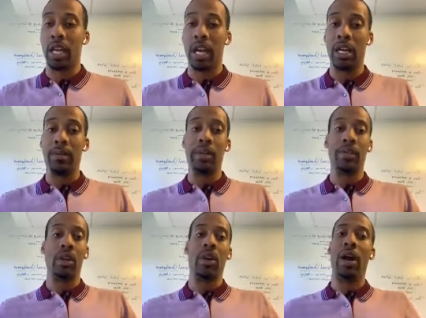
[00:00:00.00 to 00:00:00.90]
um, and
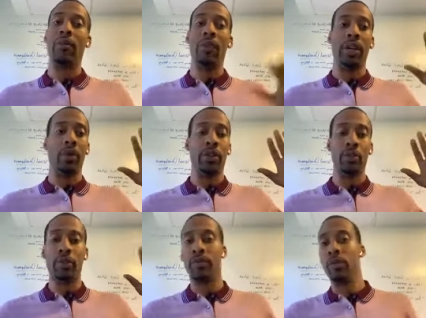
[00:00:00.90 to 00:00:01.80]
so I went, went
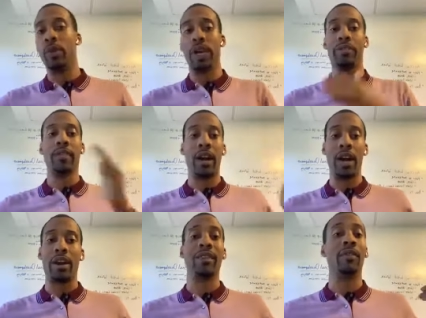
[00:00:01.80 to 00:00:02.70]
through a few ways of
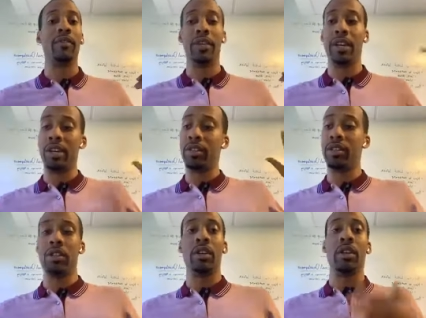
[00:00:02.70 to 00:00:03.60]
hiring for VAs